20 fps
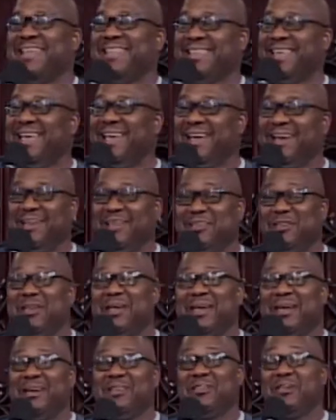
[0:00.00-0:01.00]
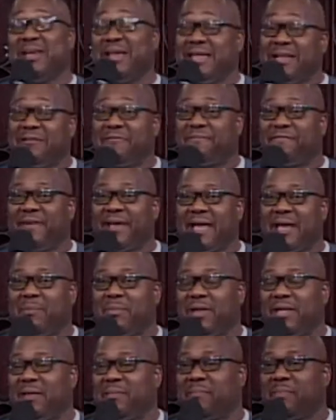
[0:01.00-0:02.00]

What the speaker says: Yeah. You're in a family,